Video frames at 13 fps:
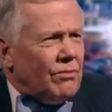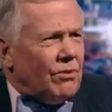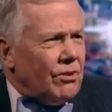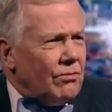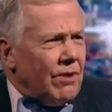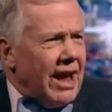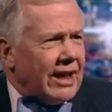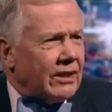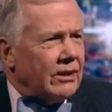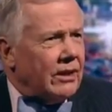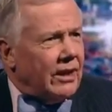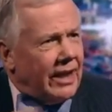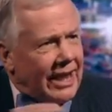We were a
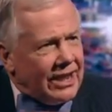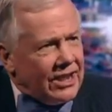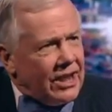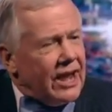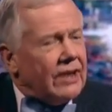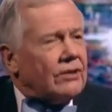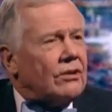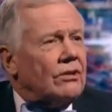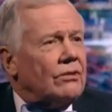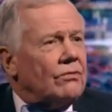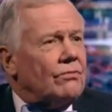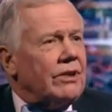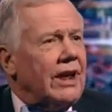wreck, and yet